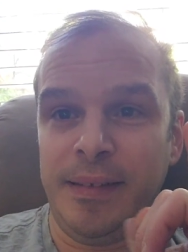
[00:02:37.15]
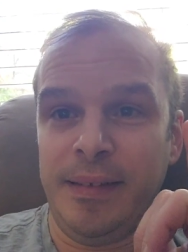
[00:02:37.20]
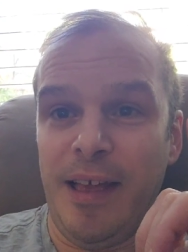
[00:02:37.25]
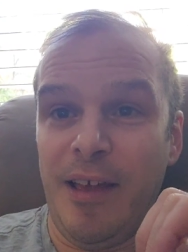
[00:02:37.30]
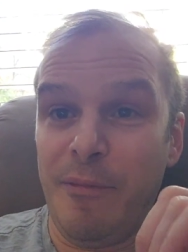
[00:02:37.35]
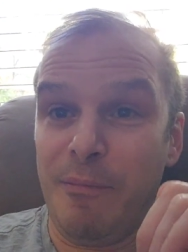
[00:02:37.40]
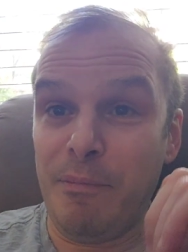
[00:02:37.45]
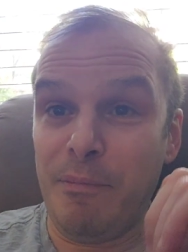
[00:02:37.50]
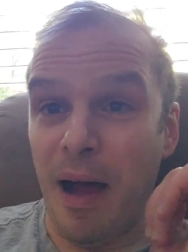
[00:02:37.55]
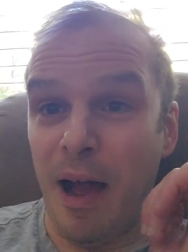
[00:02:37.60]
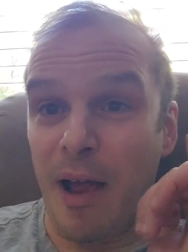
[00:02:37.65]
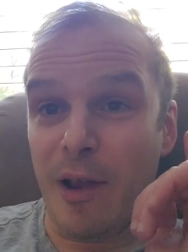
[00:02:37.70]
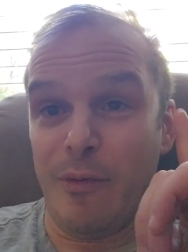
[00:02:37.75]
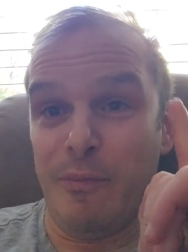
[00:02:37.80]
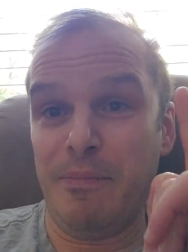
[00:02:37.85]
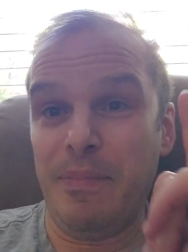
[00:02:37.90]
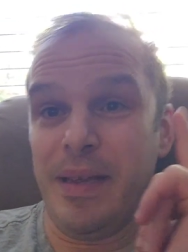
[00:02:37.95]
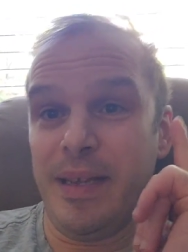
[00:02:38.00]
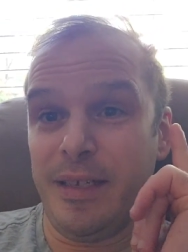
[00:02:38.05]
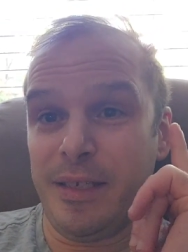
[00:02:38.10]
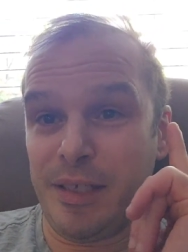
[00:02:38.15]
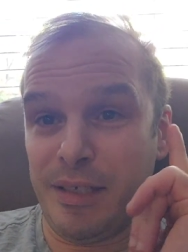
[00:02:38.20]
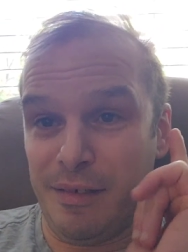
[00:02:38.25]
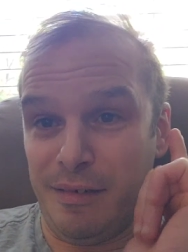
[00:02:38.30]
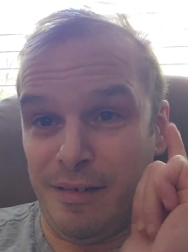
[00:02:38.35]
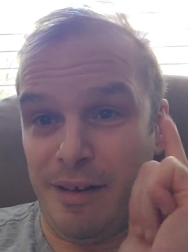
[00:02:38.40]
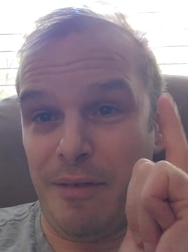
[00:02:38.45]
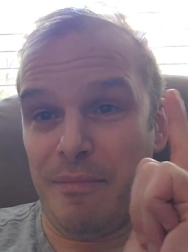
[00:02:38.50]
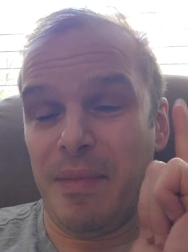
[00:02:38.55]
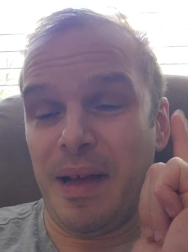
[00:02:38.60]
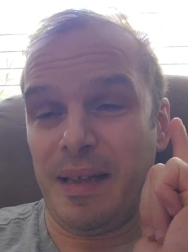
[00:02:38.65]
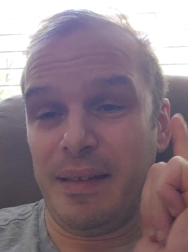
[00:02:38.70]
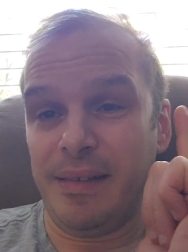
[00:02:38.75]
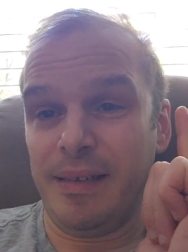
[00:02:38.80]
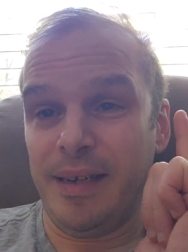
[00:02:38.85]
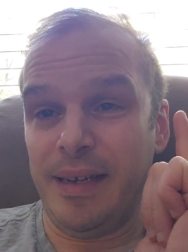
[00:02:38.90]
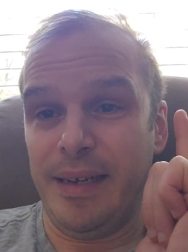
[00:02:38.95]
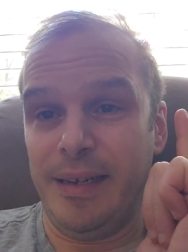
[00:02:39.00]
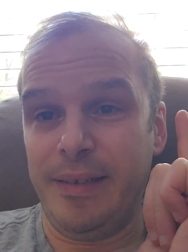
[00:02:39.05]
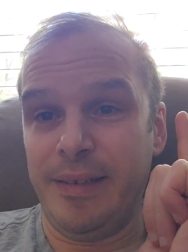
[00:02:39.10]
if Bayern beats Real
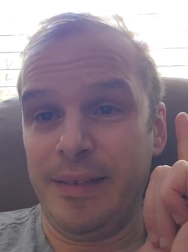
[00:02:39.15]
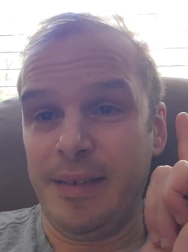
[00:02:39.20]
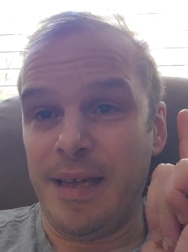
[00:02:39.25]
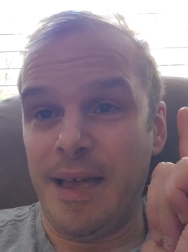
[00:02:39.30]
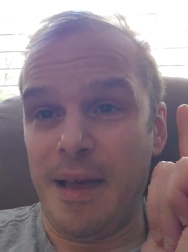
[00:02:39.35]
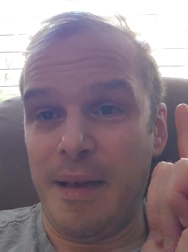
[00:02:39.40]
Madrid.